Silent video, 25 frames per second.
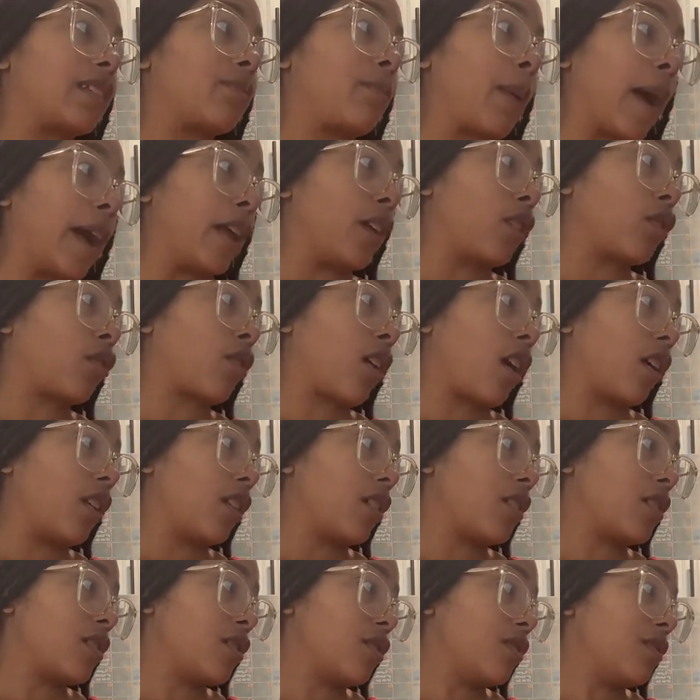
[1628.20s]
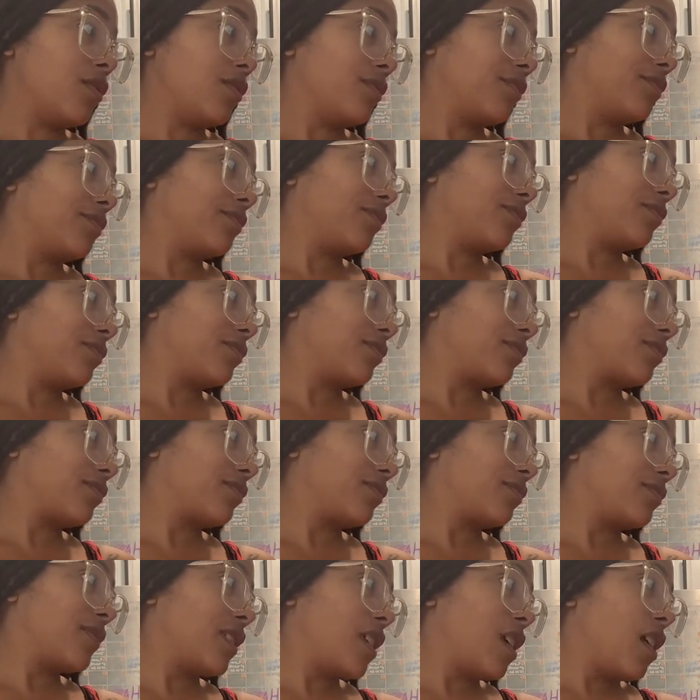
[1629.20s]
a spider crawl on you? No, no,
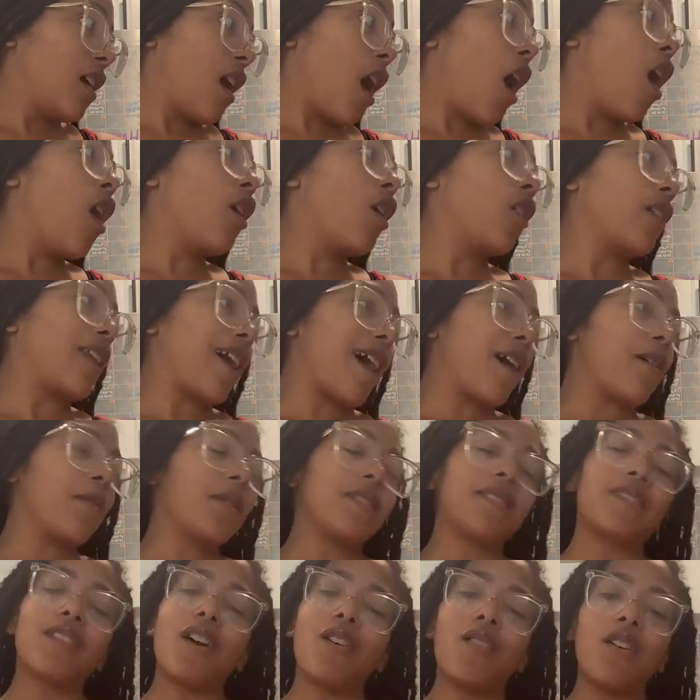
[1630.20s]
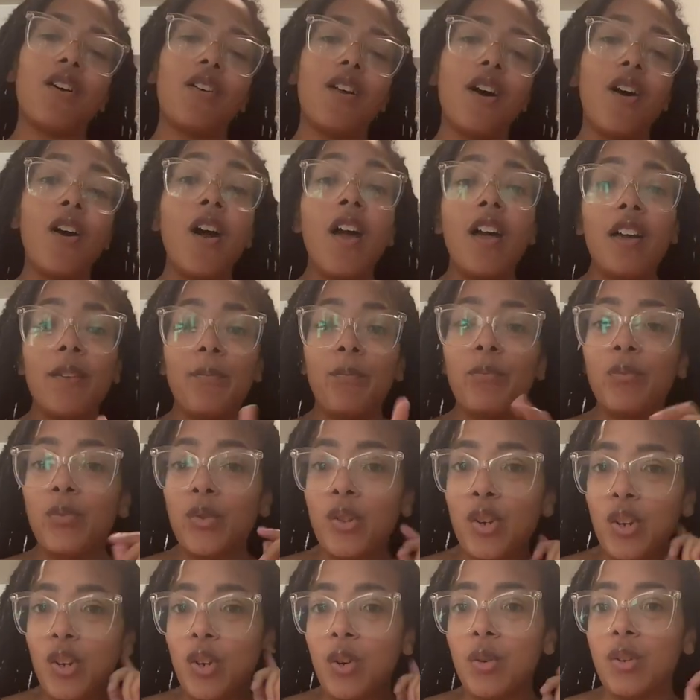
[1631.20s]
no. Oh, now it's no, no, no.
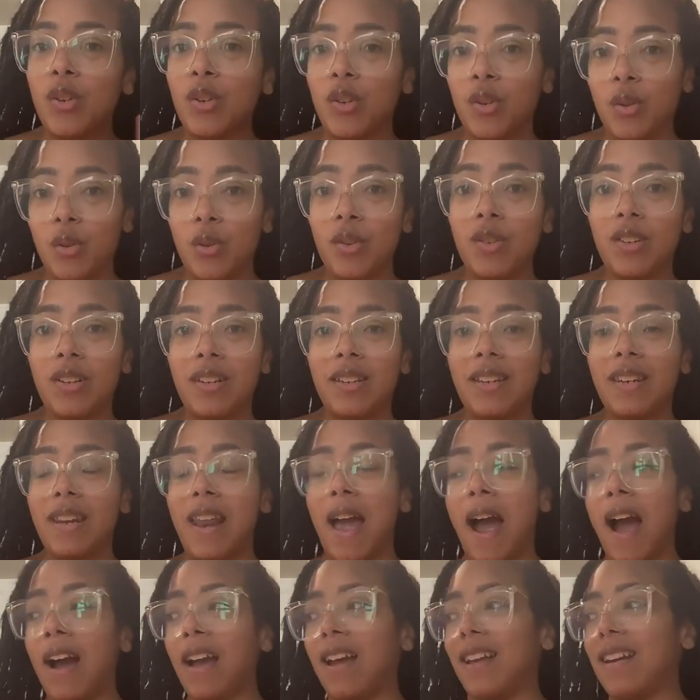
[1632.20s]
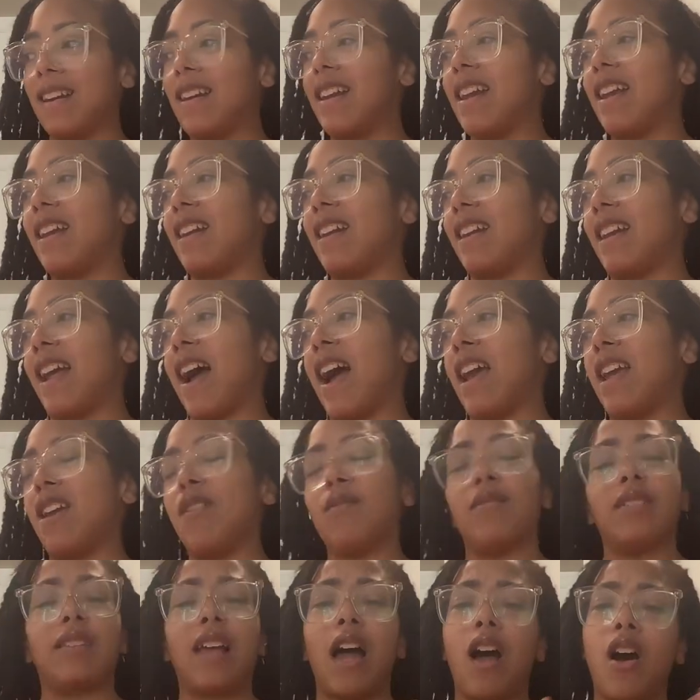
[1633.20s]
Do you do you, you now, now
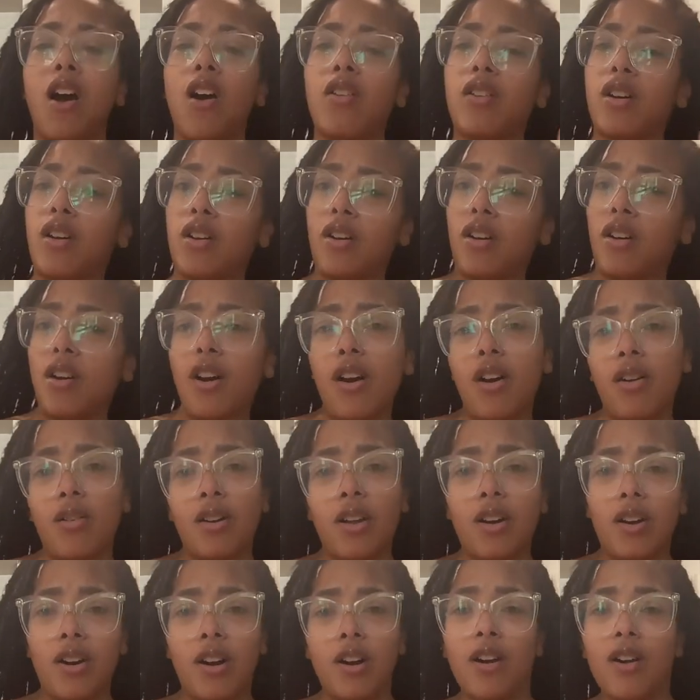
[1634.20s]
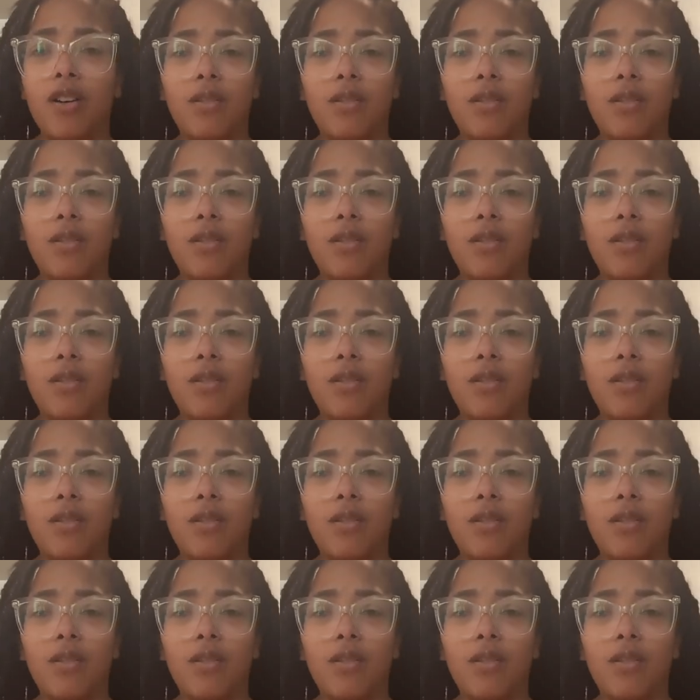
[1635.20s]
he was like, oh no no no no no